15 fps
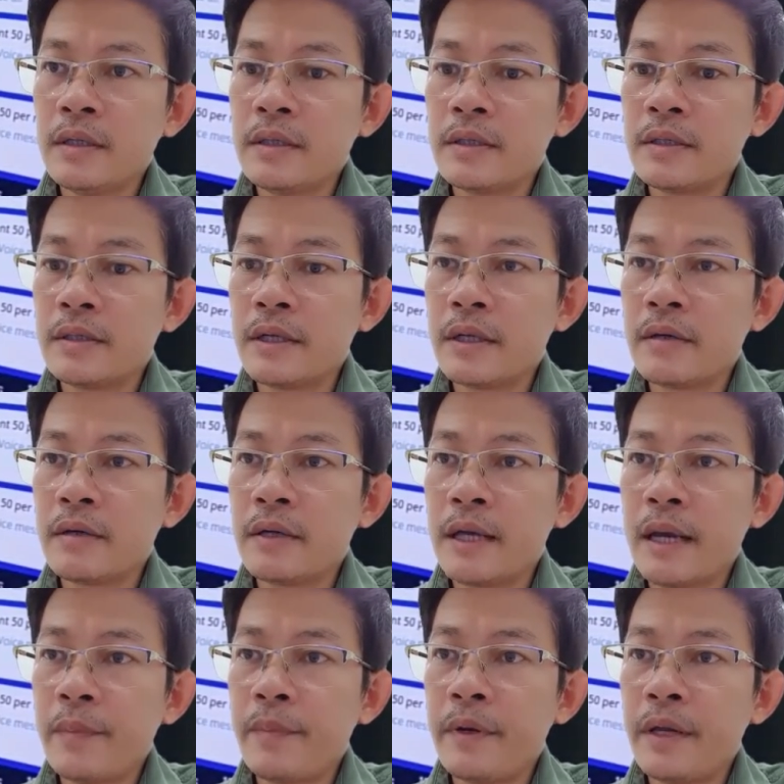Just select on
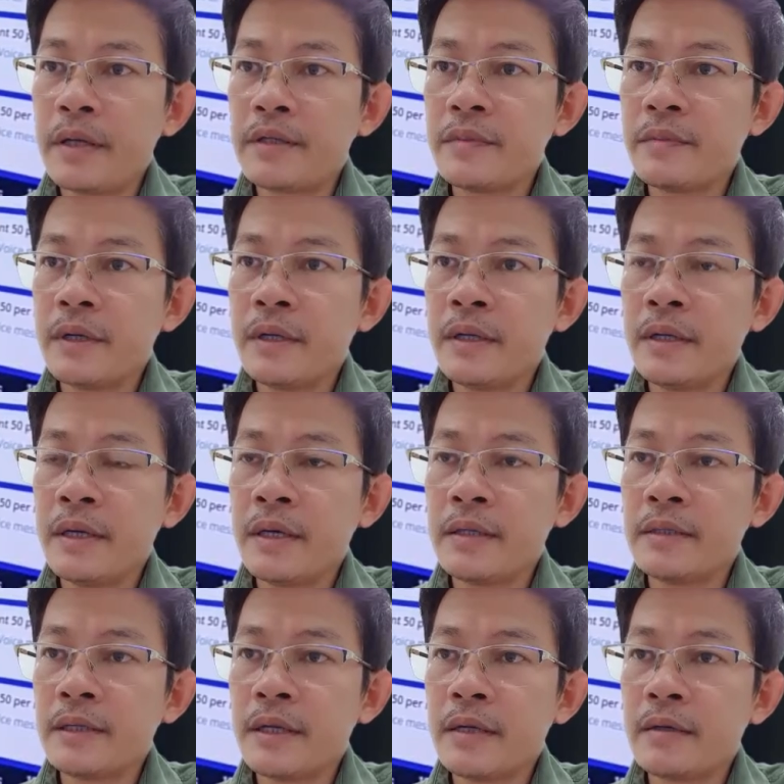app management
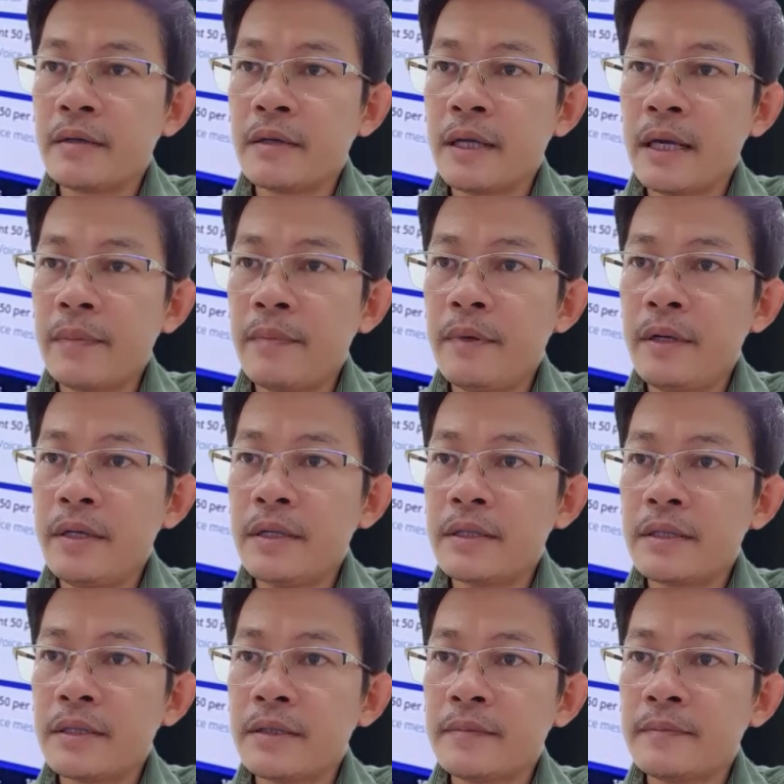and select on app
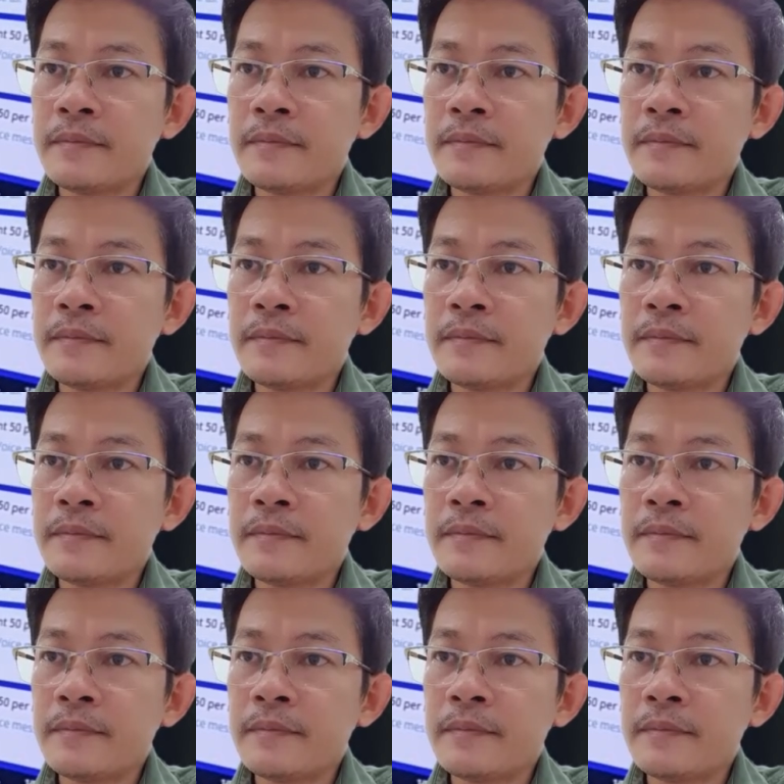list,